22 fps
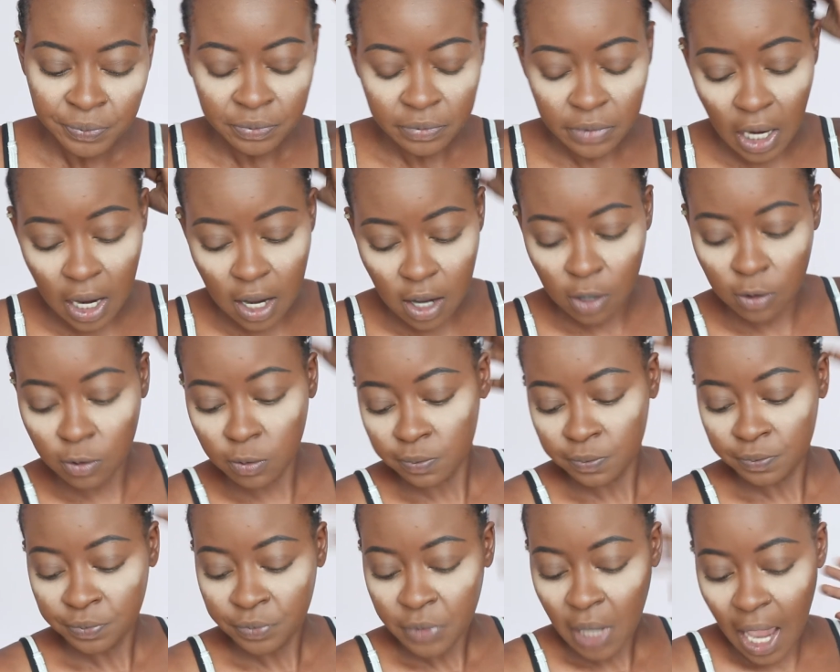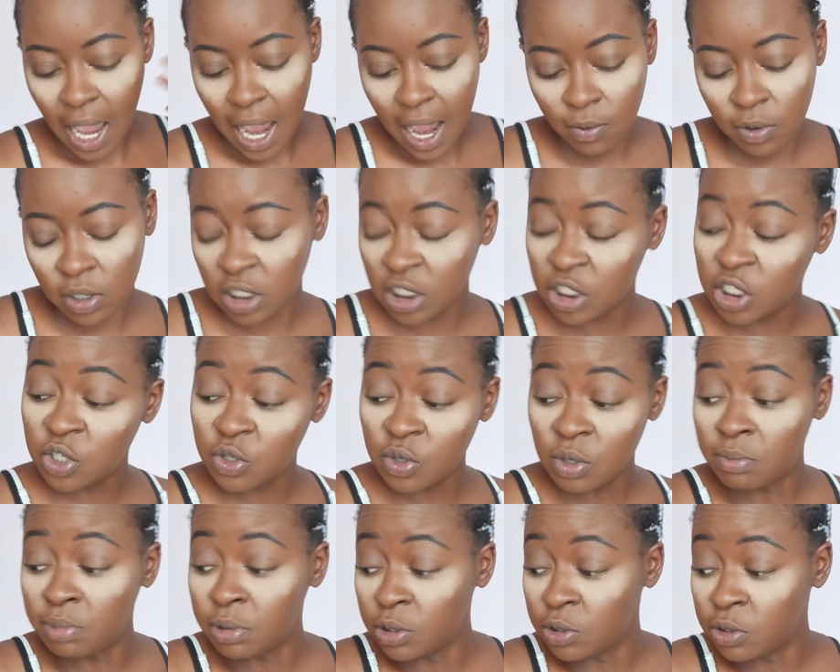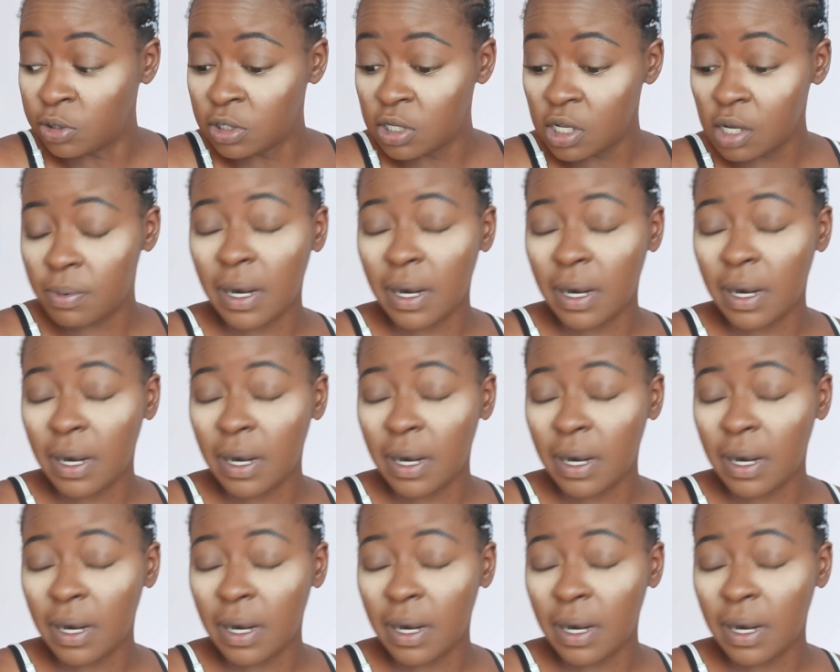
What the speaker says: Now, I wanted to do a blue look,